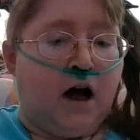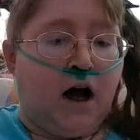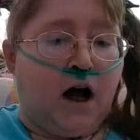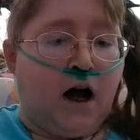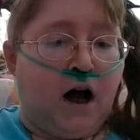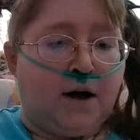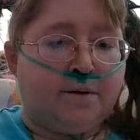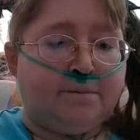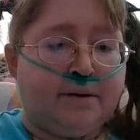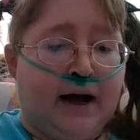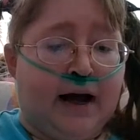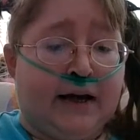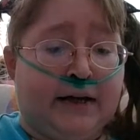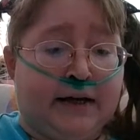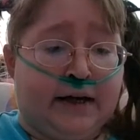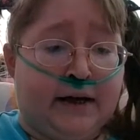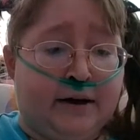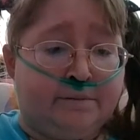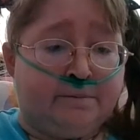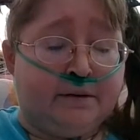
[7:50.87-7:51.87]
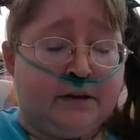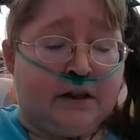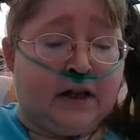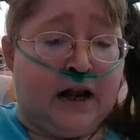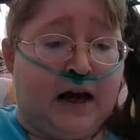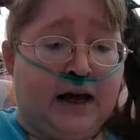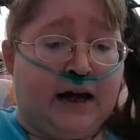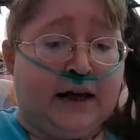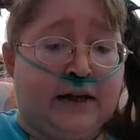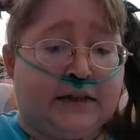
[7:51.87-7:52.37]
I am in the
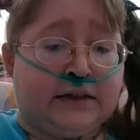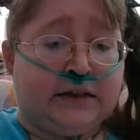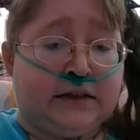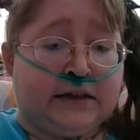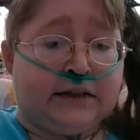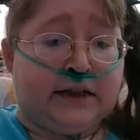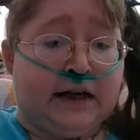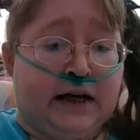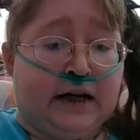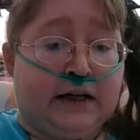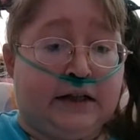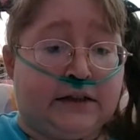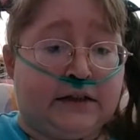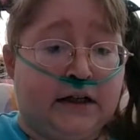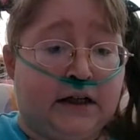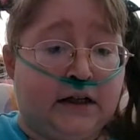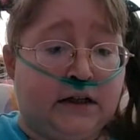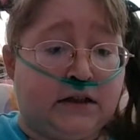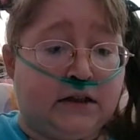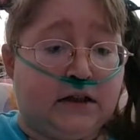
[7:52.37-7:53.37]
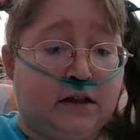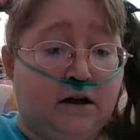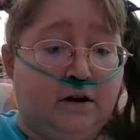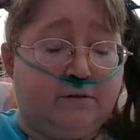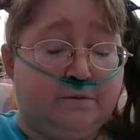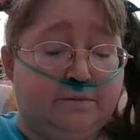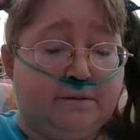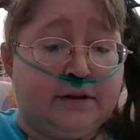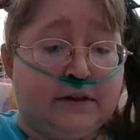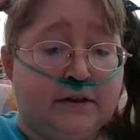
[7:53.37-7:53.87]
end stages
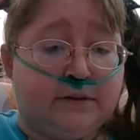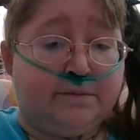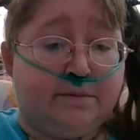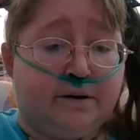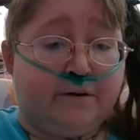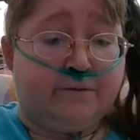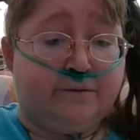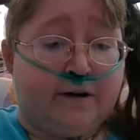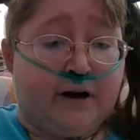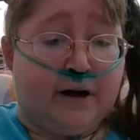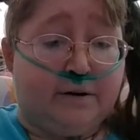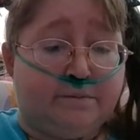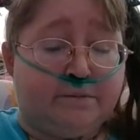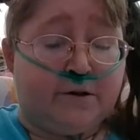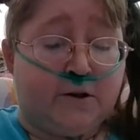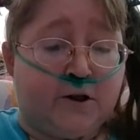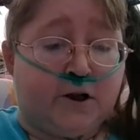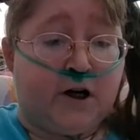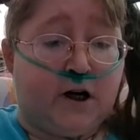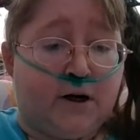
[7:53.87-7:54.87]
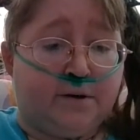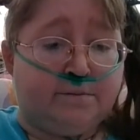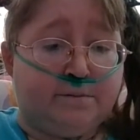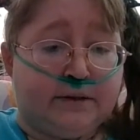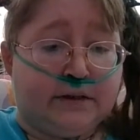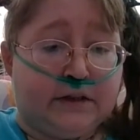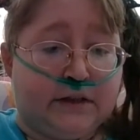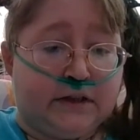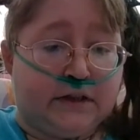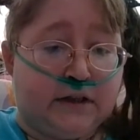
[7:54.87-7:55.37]
of my small fiber
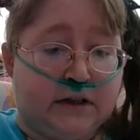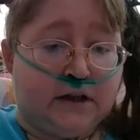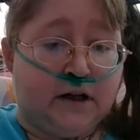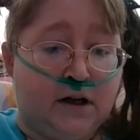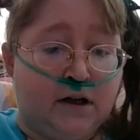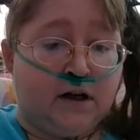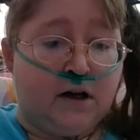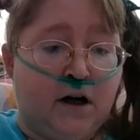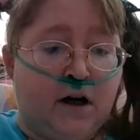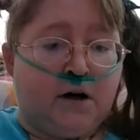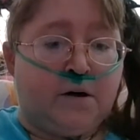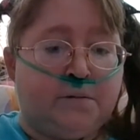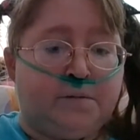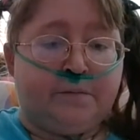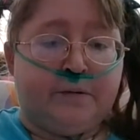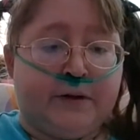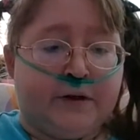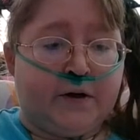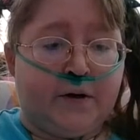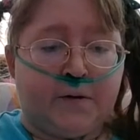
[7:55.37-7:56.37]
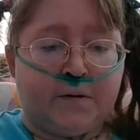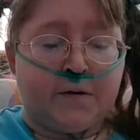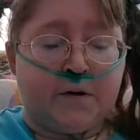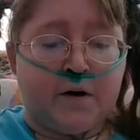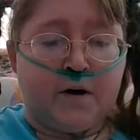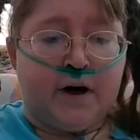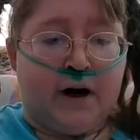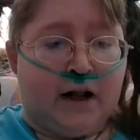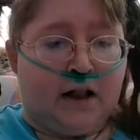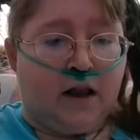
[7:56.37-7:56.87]
neuropathy. We don't
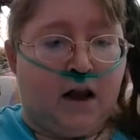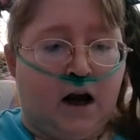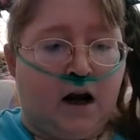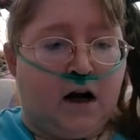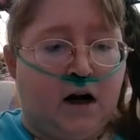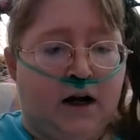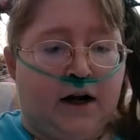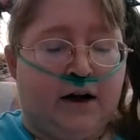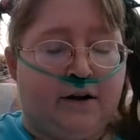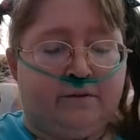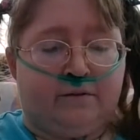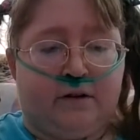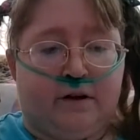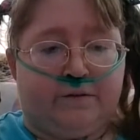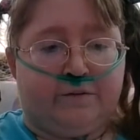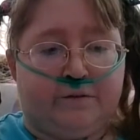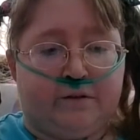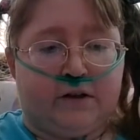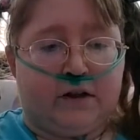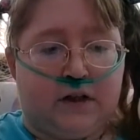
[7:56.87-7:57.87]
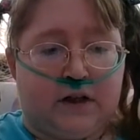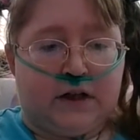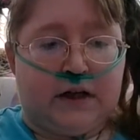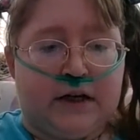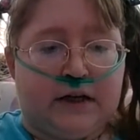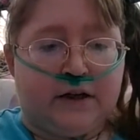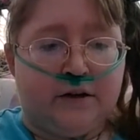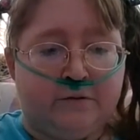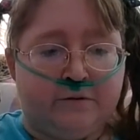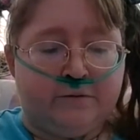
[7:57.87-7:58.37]
know how long I have left to
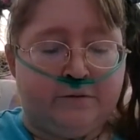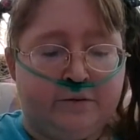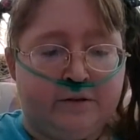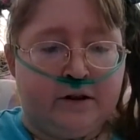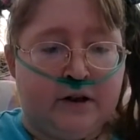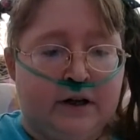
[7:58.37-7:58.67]
live.